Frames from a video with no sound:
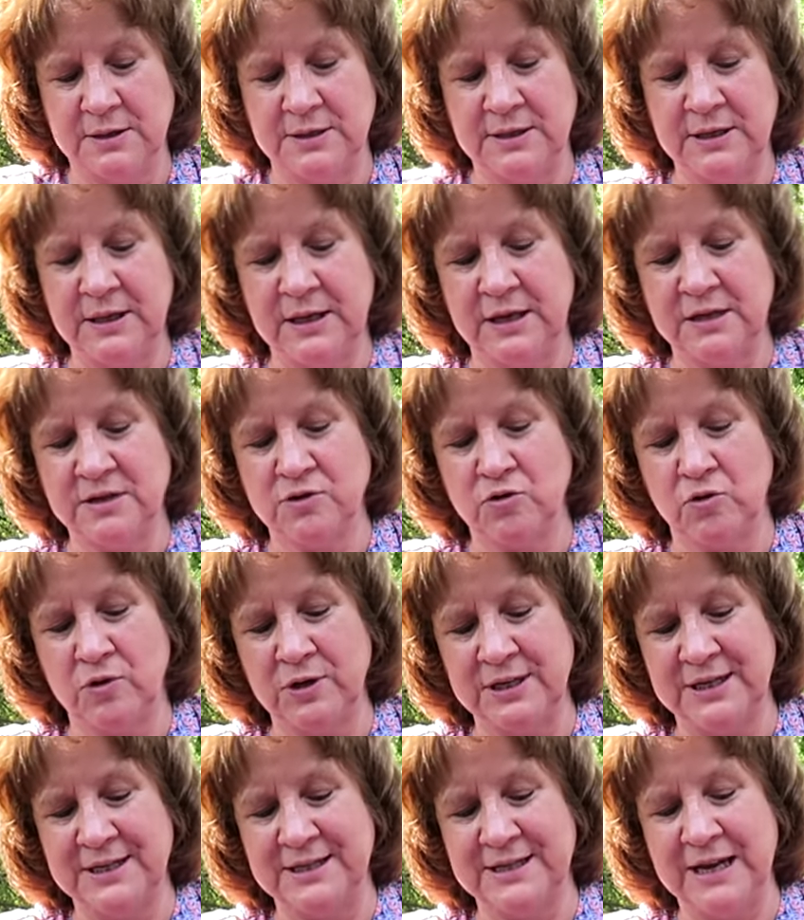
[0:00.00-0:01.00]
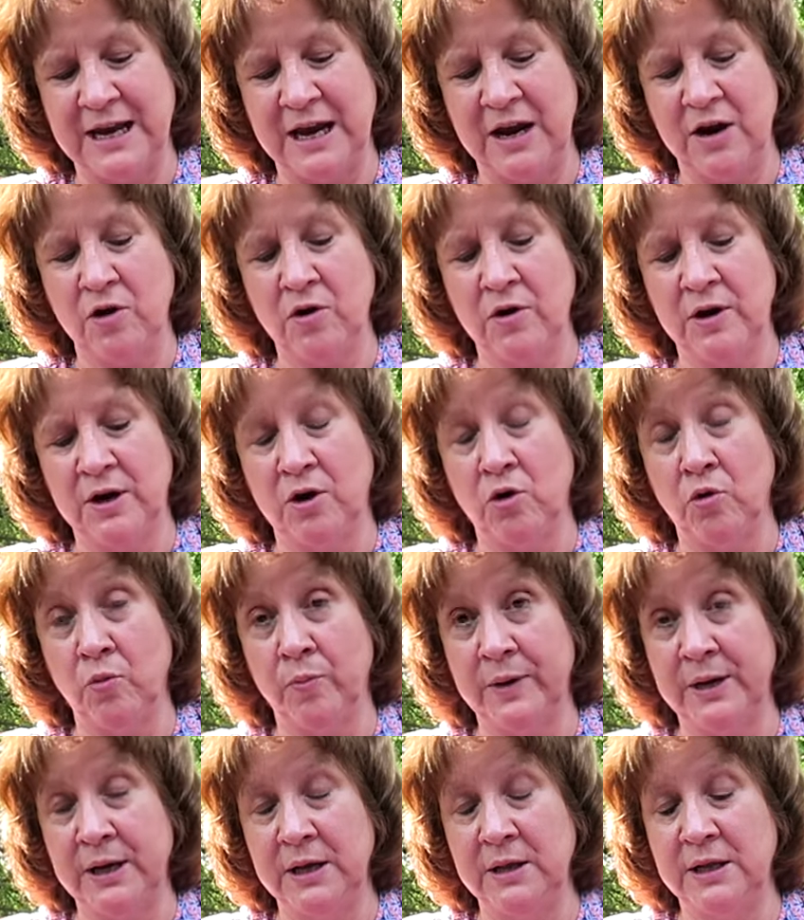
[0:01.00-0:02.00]
see that's going to tear an
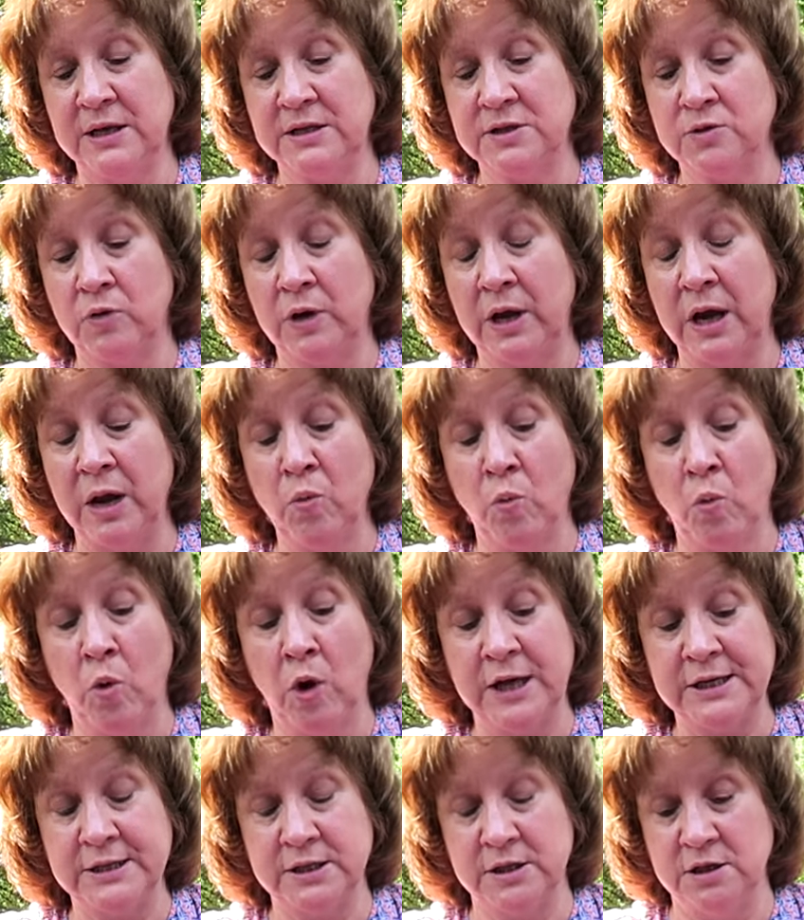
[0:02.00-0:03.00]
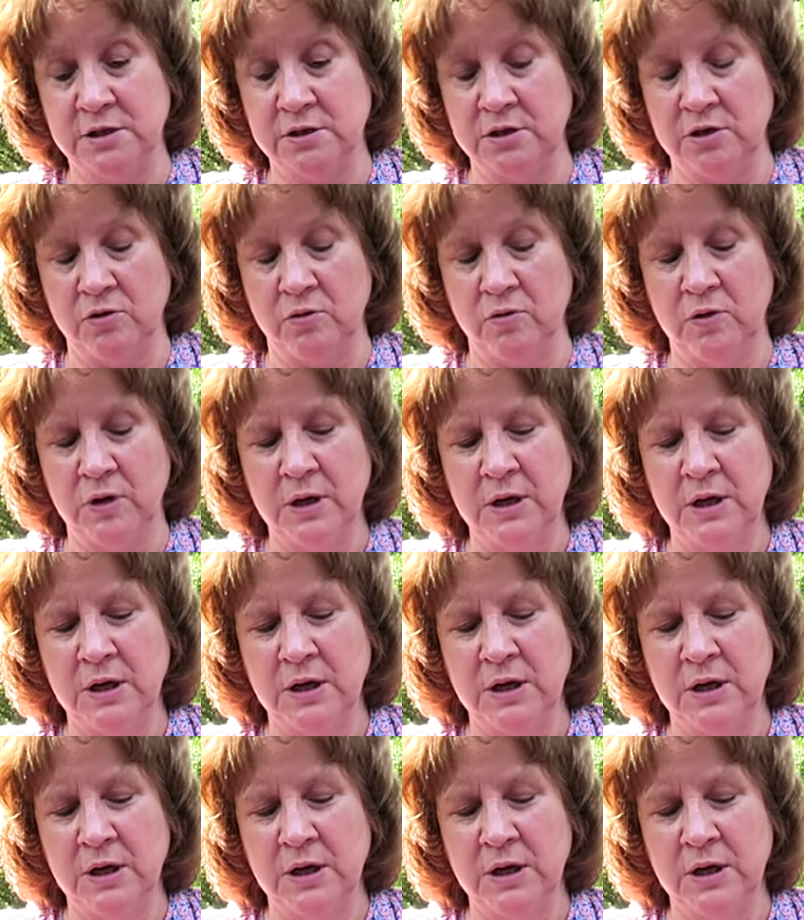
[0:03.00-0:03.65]
opening. That's what I want to do.